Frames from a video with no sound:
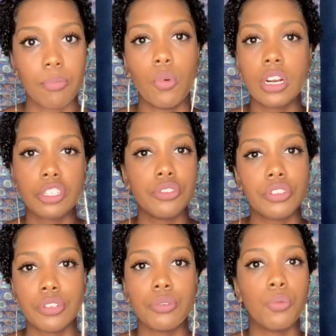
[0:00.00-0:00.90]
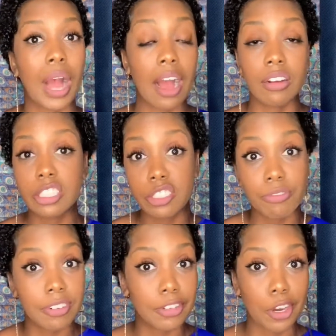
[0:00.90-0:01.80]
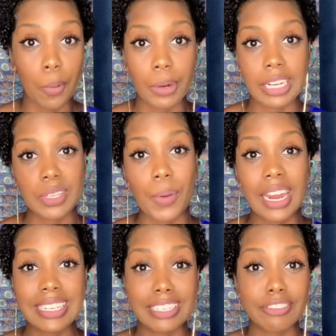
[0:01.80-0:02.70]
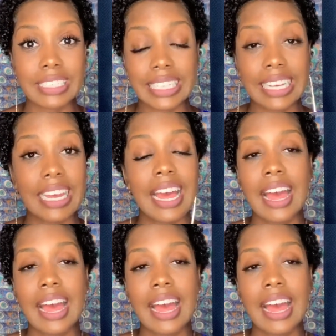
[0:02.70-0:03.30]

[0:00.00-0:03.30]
What did you do? How could you have, participated differently?